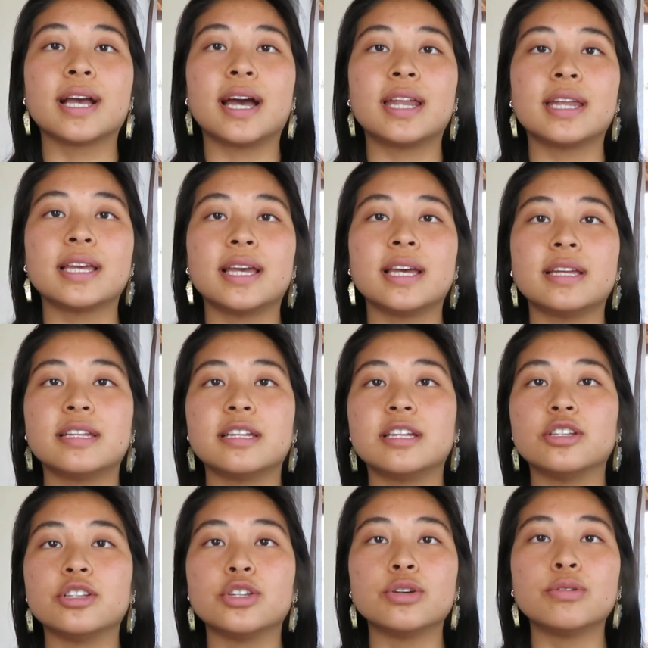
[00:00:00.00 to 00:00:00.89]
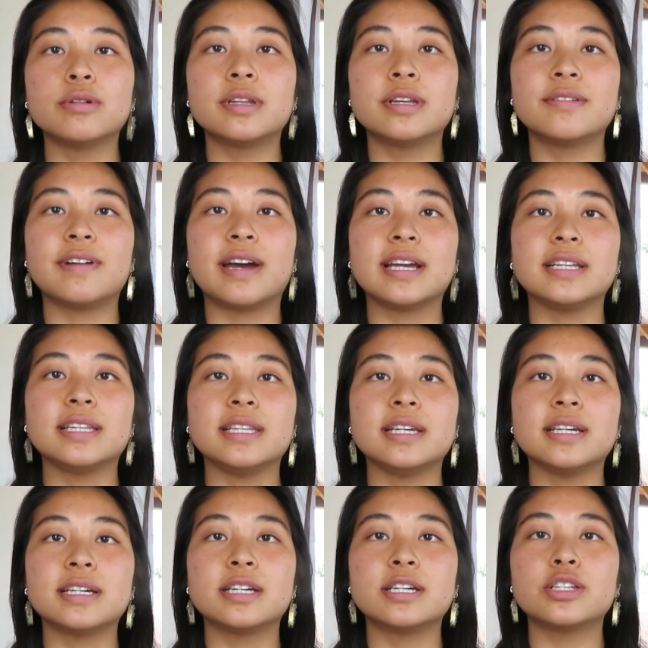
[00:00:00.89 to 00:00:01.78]
kind of get an intuitive
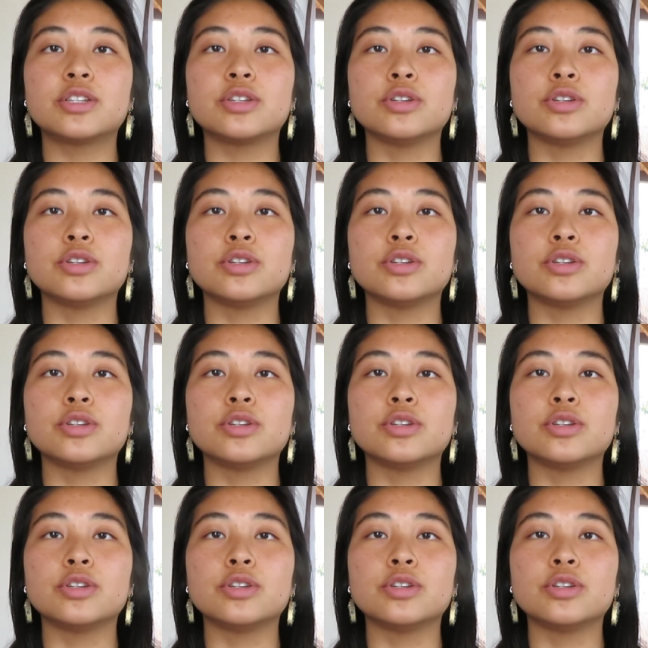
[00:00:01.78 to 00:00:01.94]
idea,